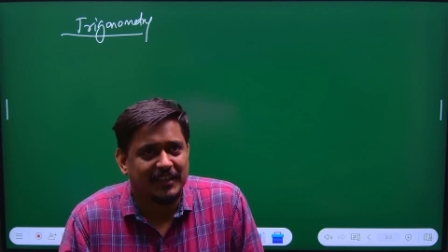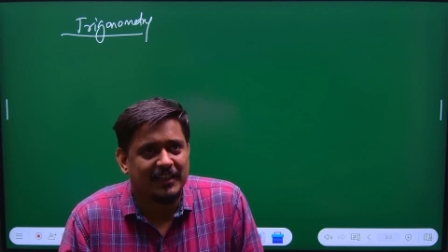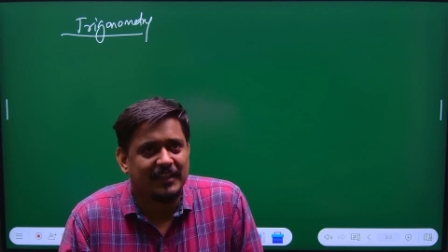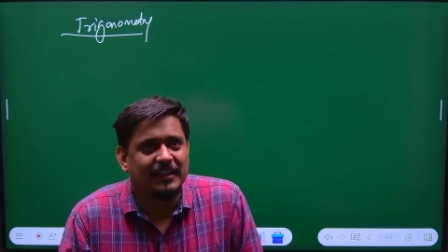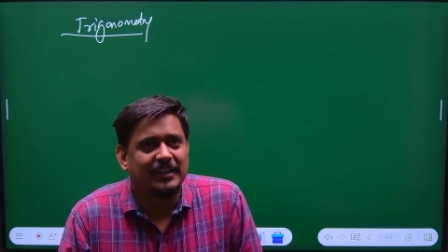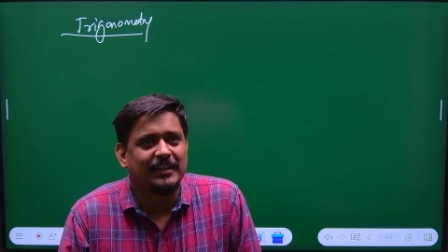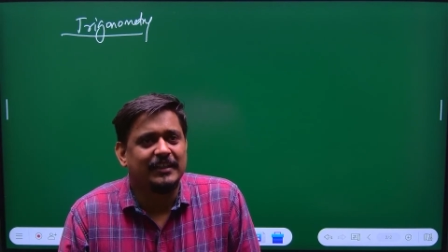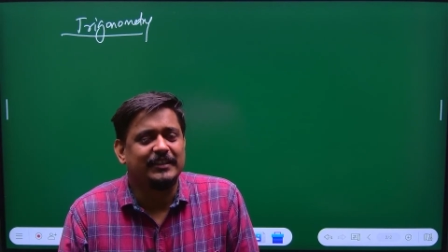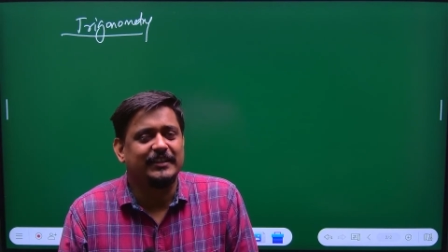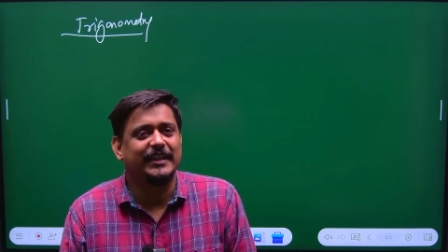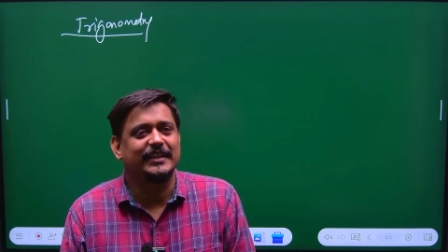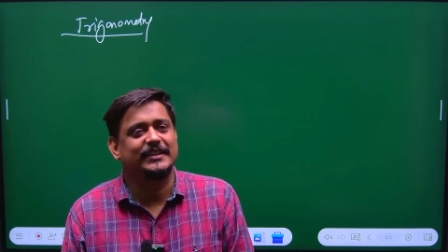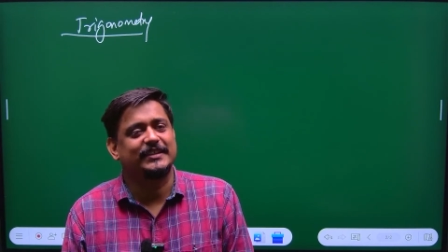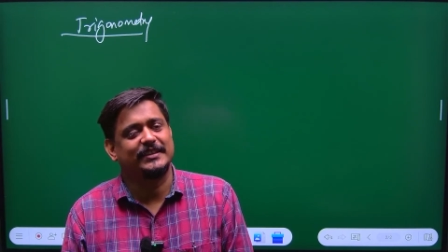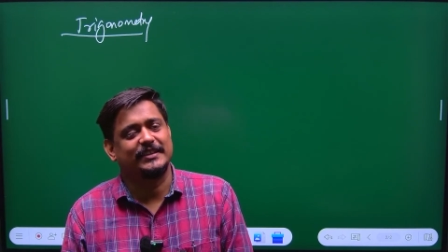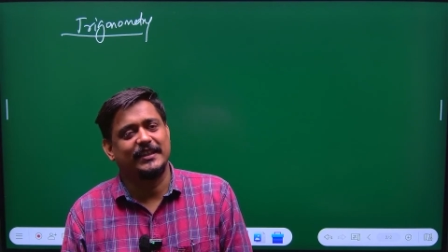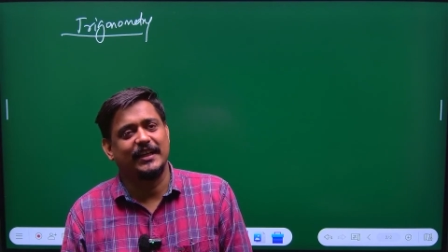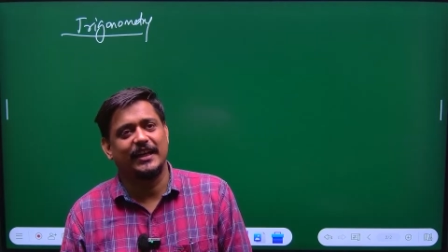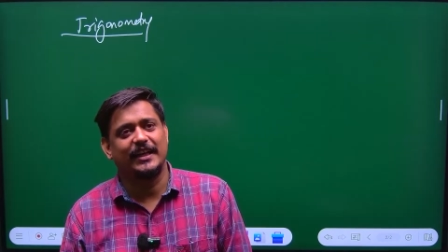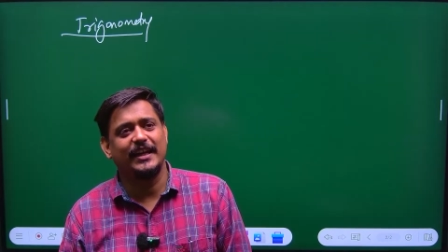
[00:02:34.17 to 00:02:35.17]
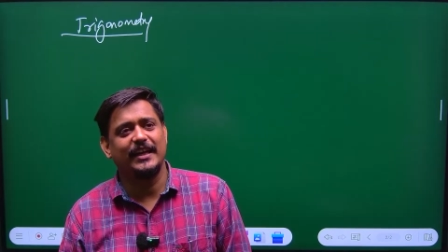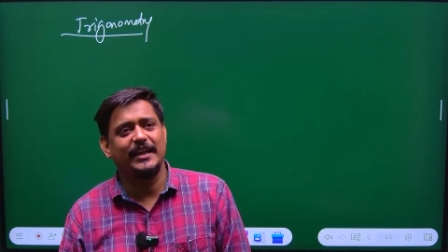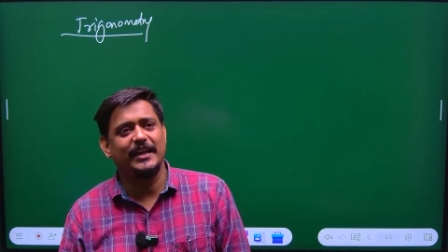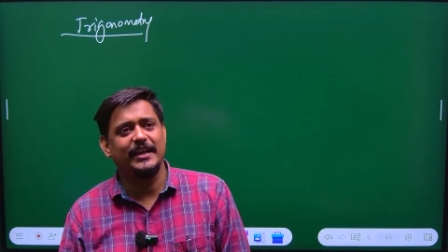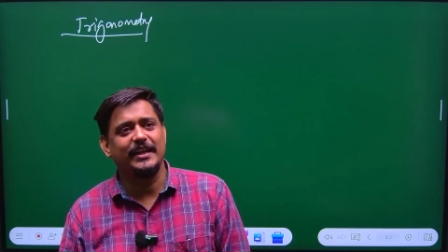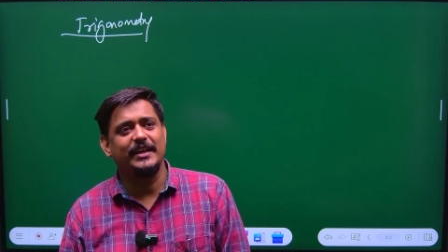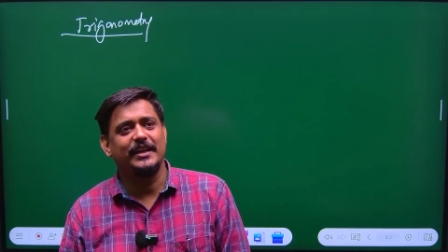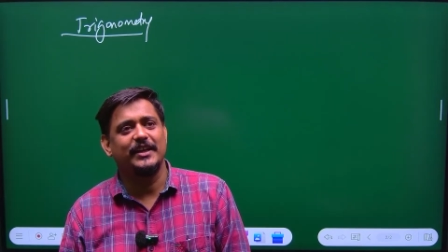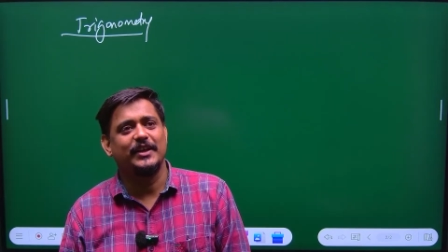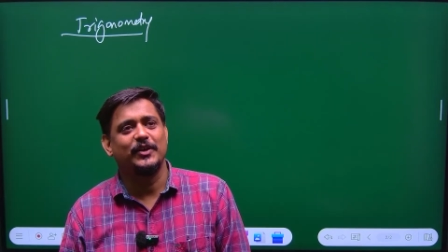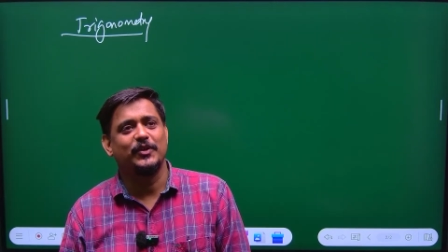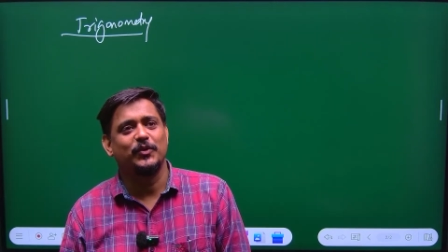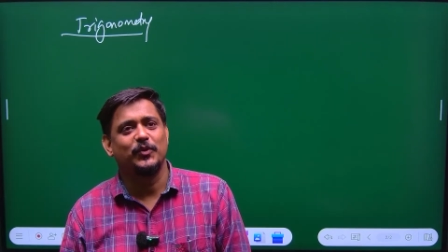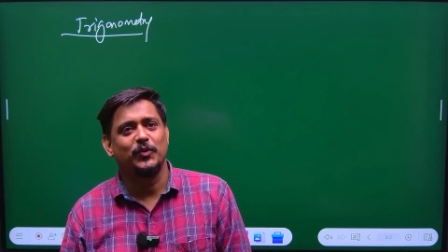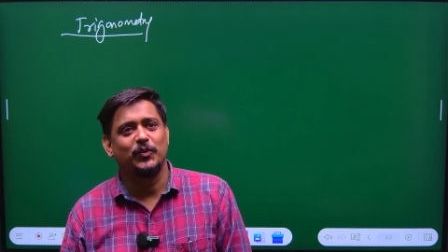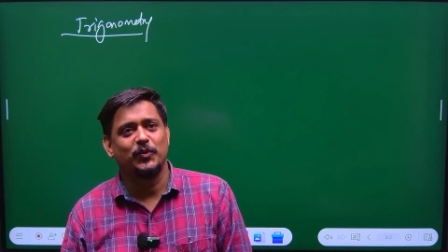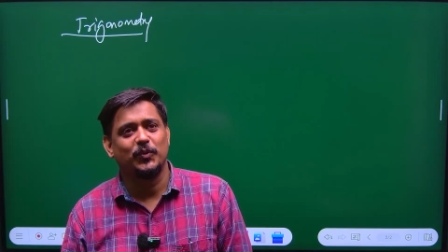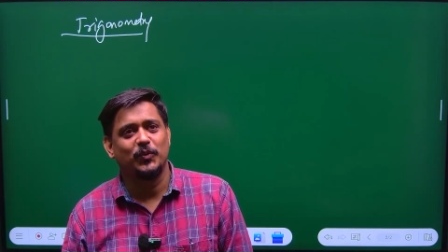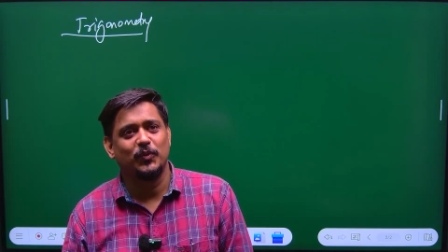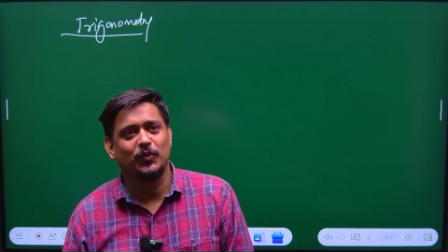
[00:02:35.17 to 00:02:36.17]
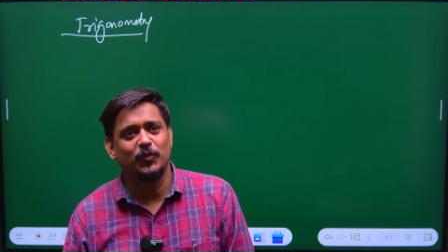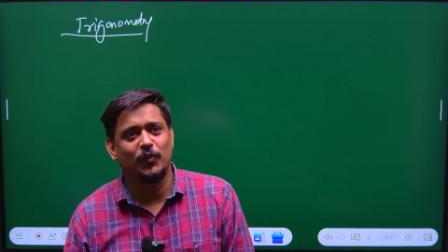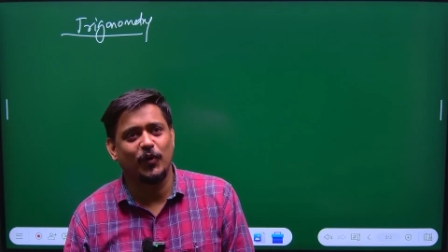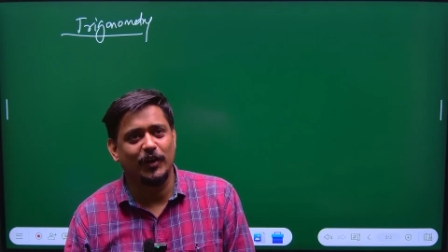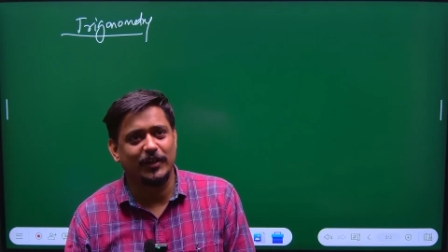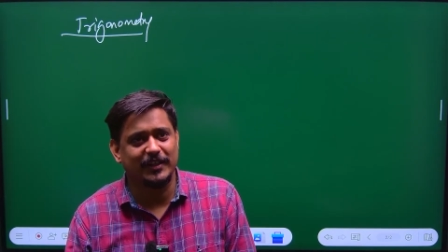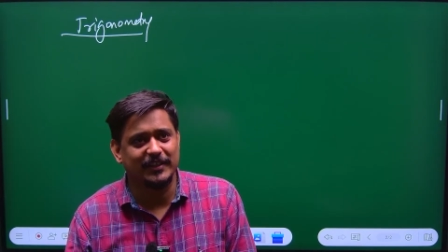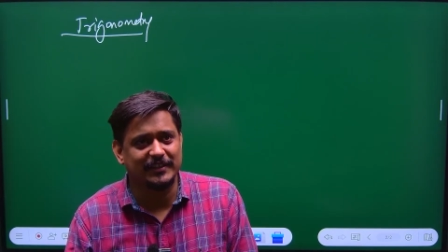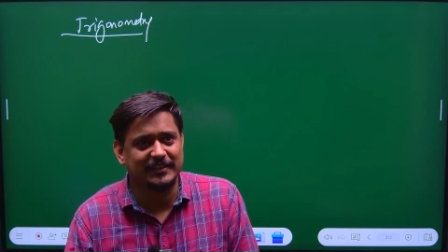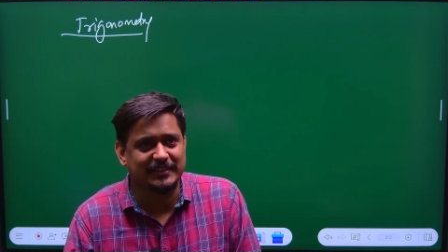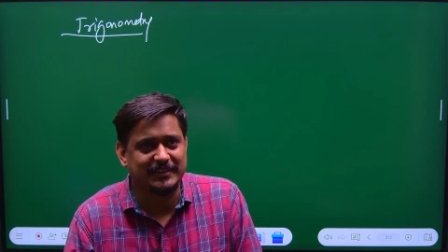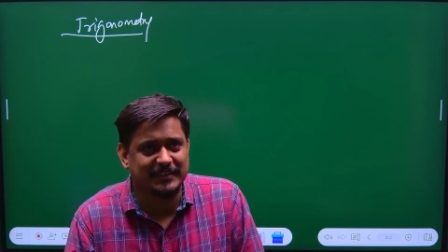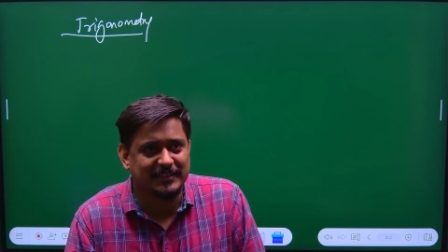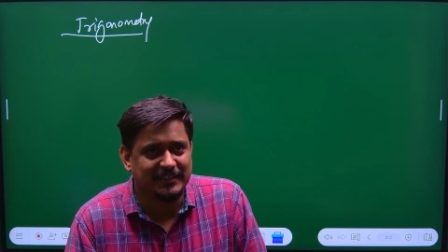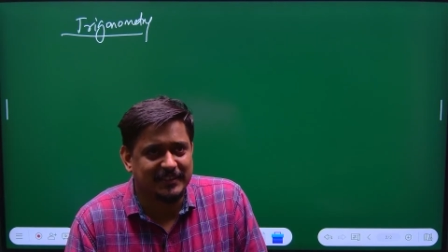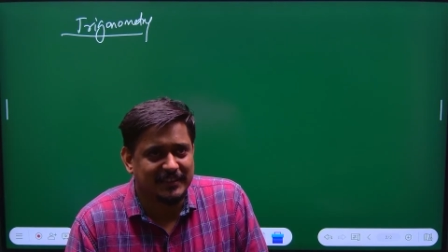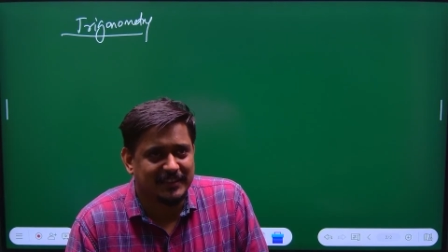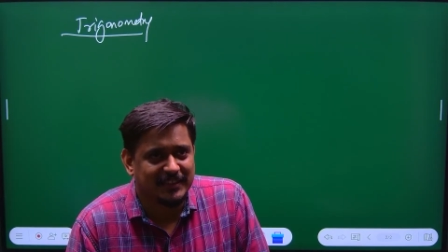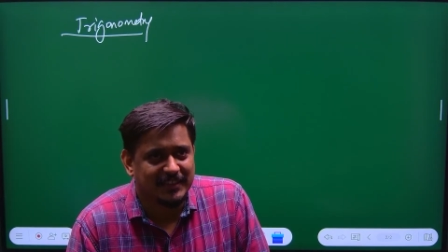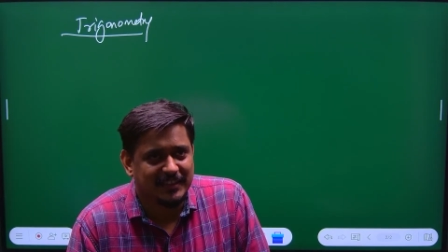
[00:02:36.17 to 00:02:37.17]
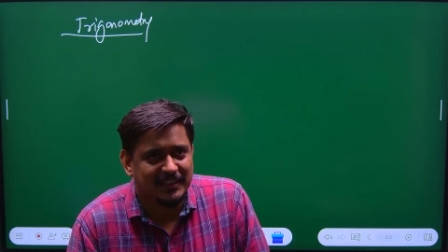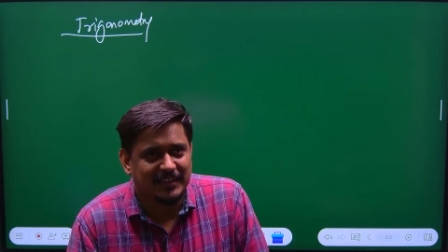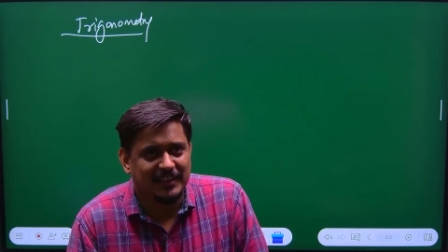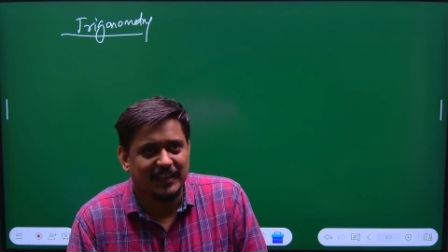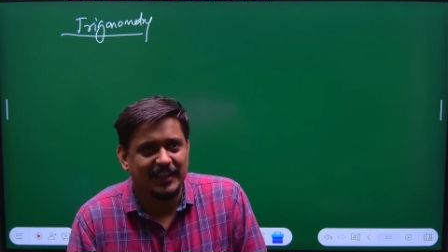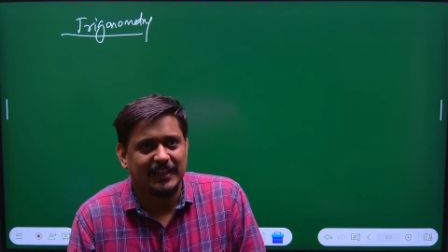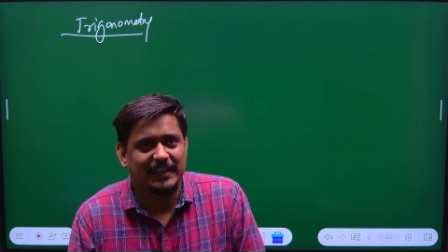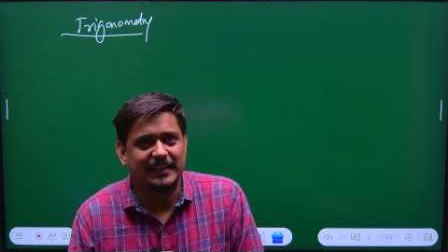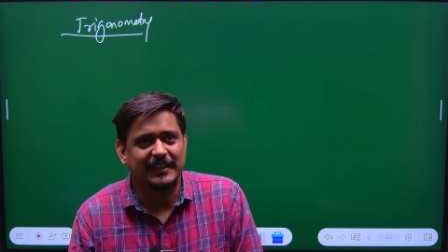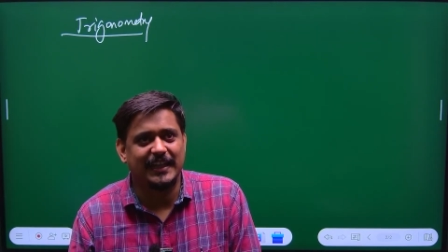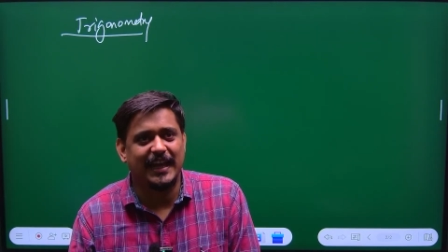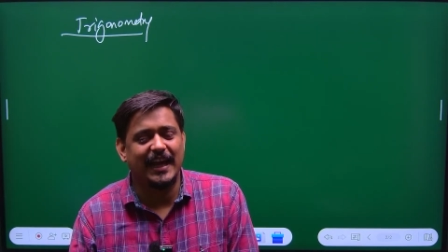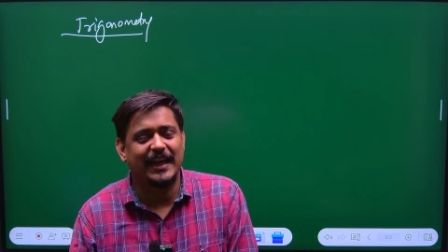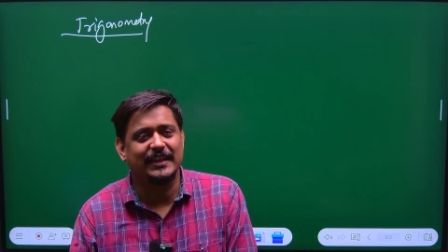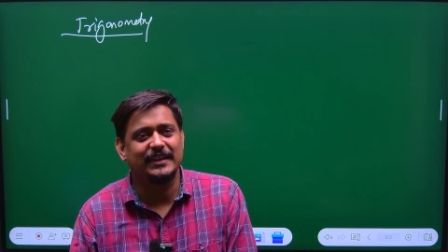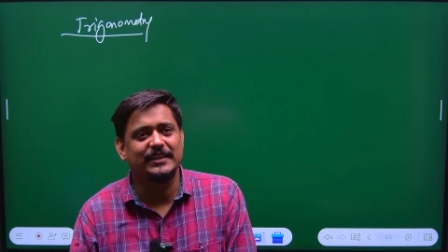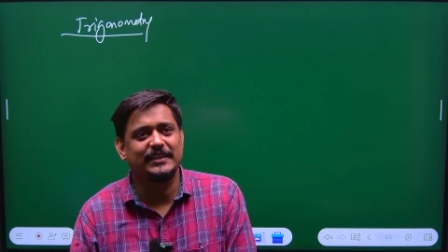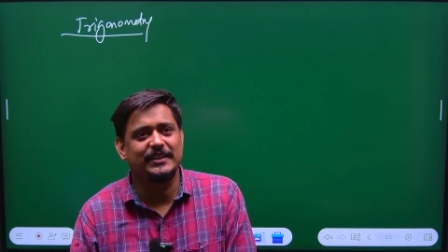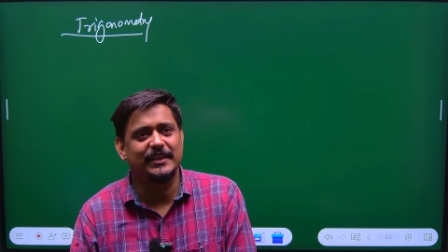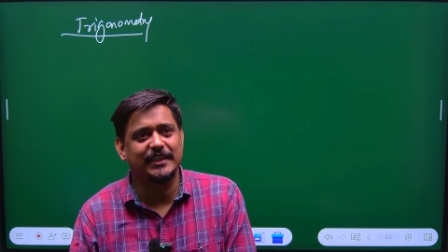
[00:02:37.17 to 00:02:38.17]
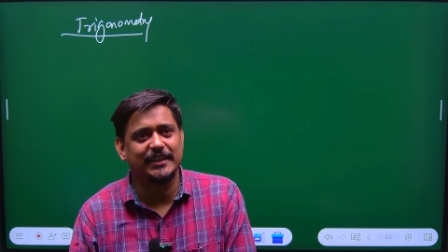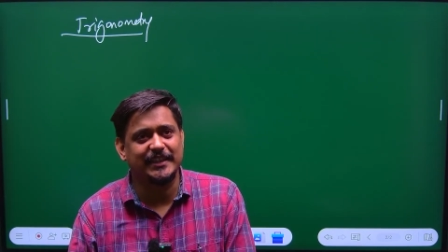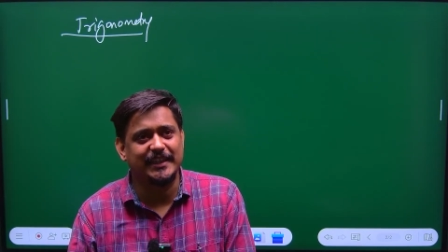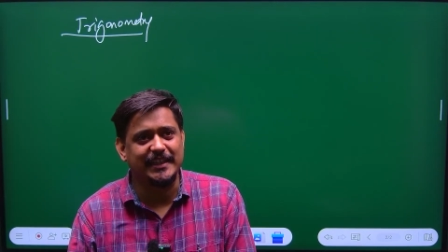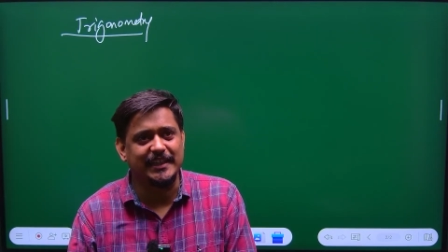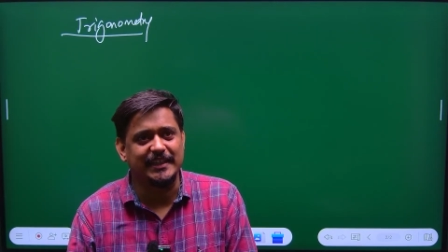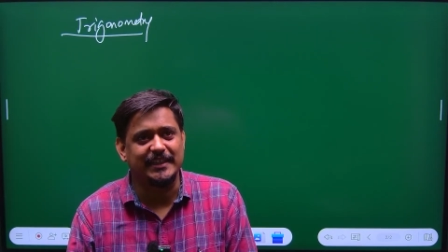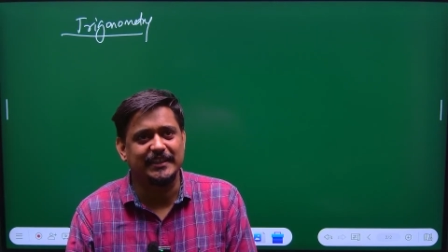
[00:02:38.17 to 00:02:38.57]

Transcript: Yes, Harini. What is tan 30?